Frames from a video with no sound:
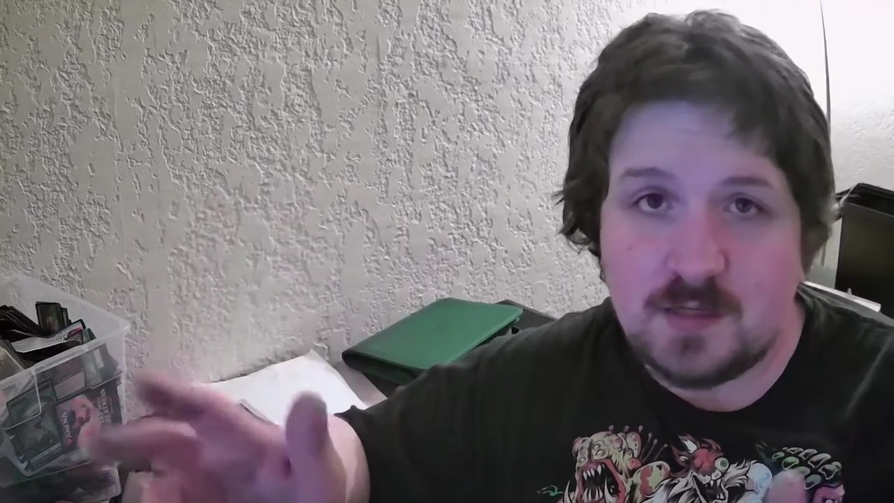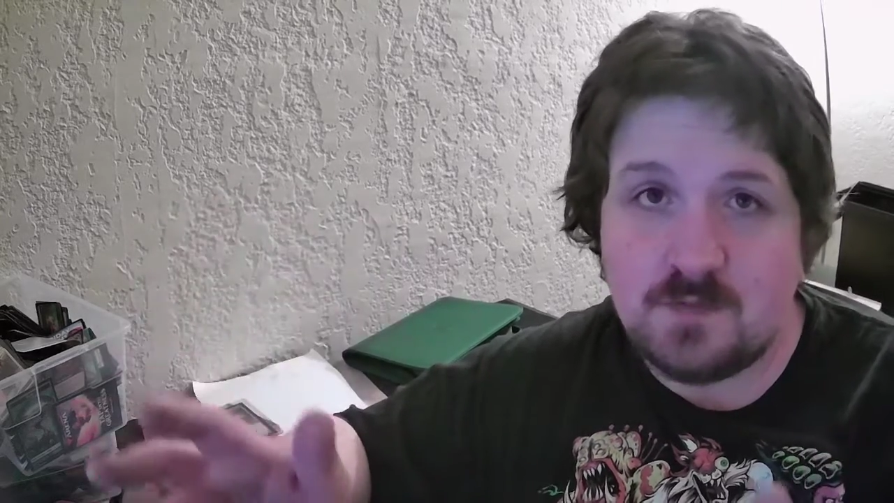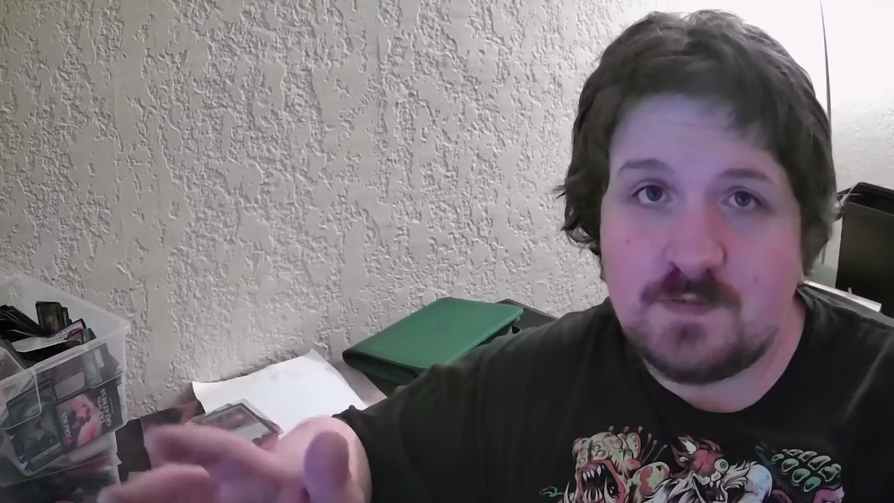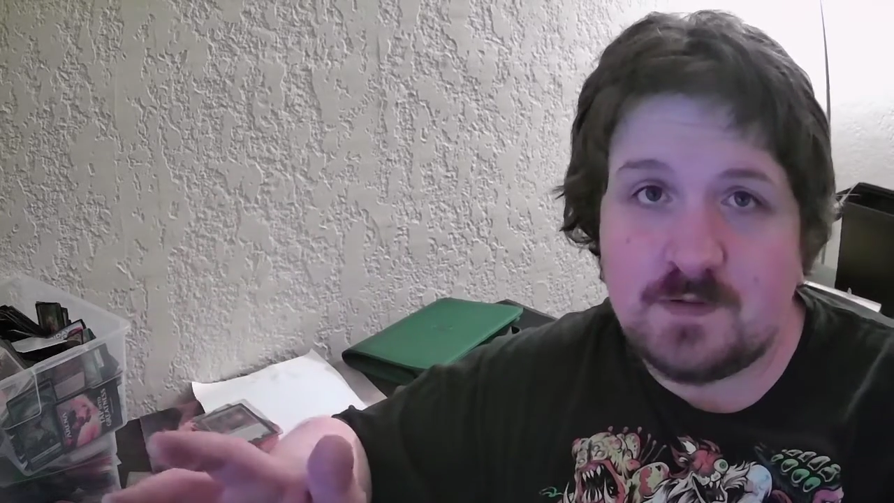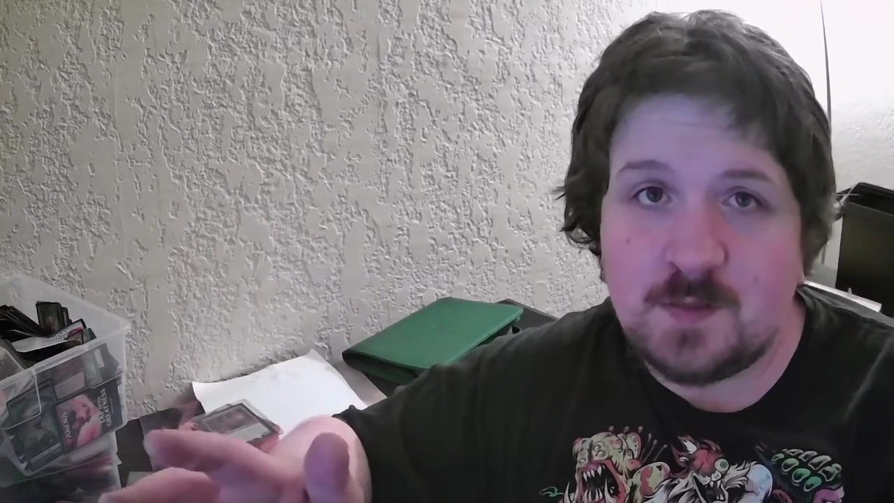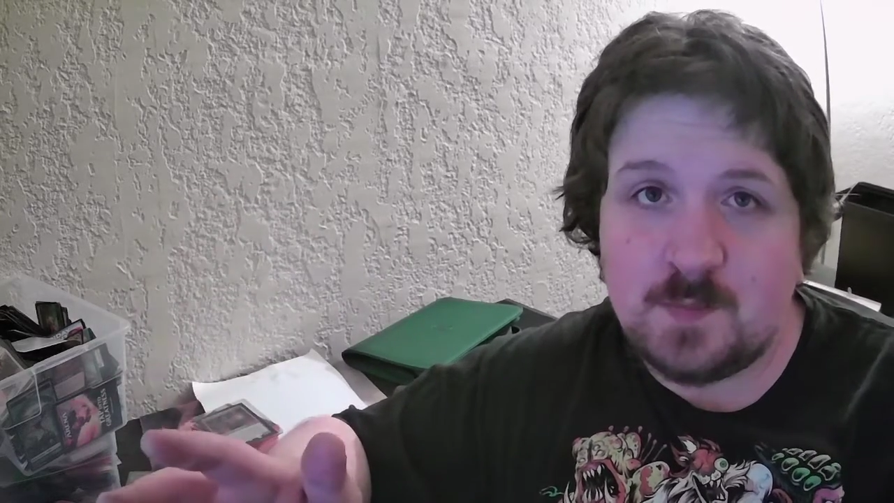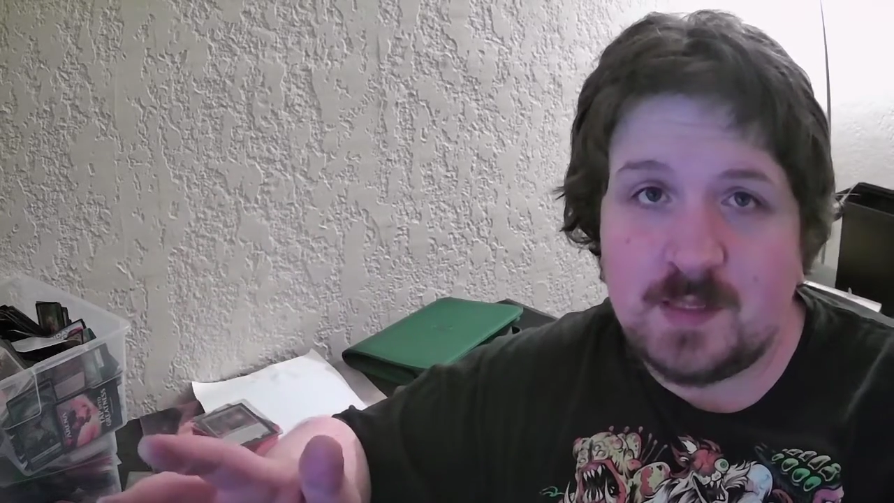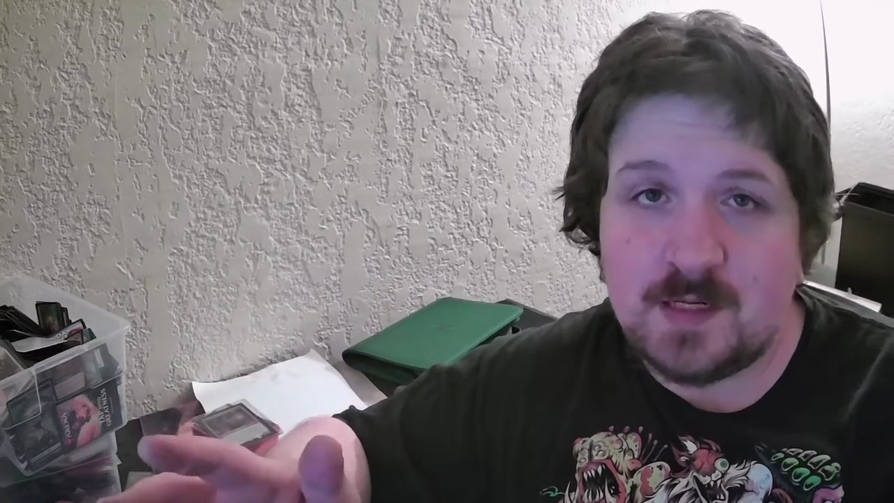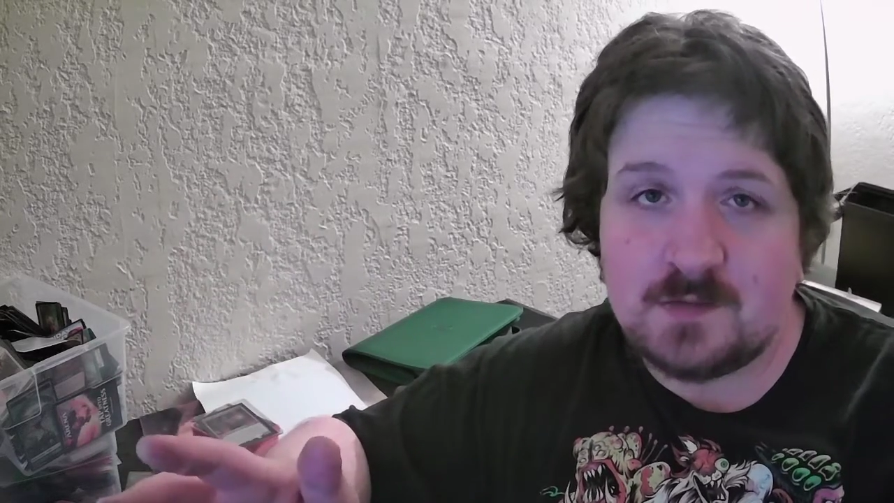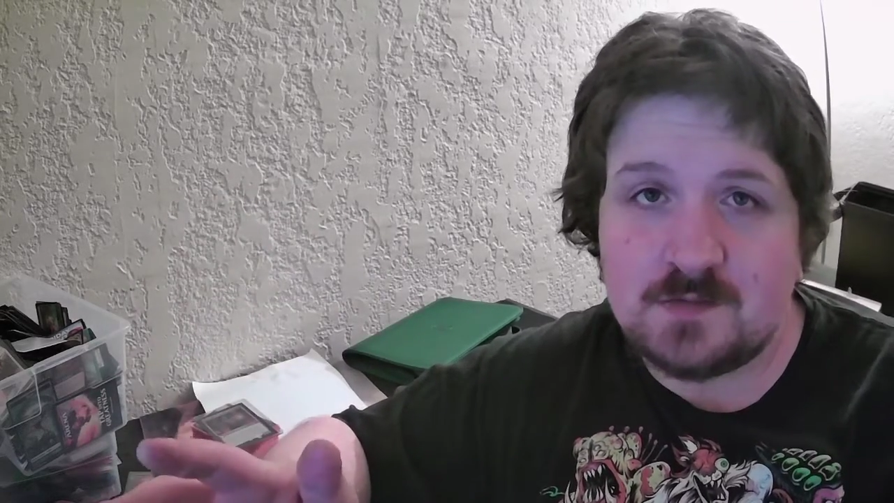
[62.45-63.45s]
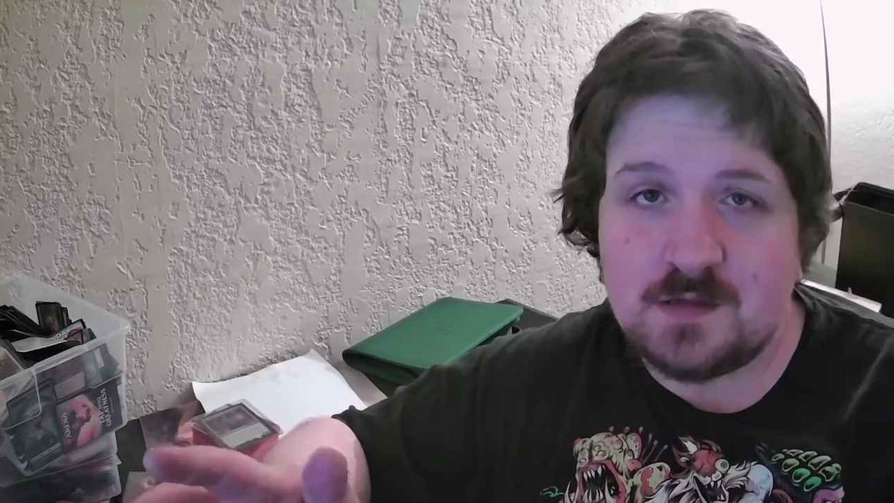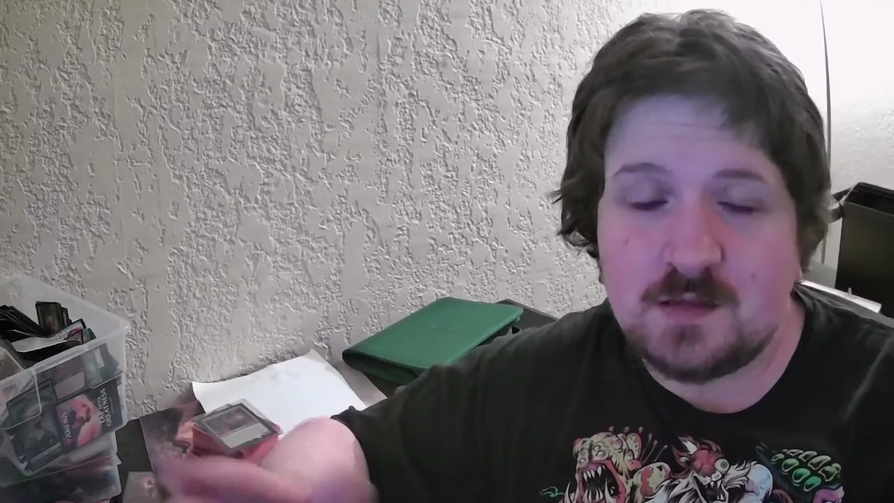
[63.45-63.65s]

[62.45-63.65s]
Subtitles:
to 50 minutes of the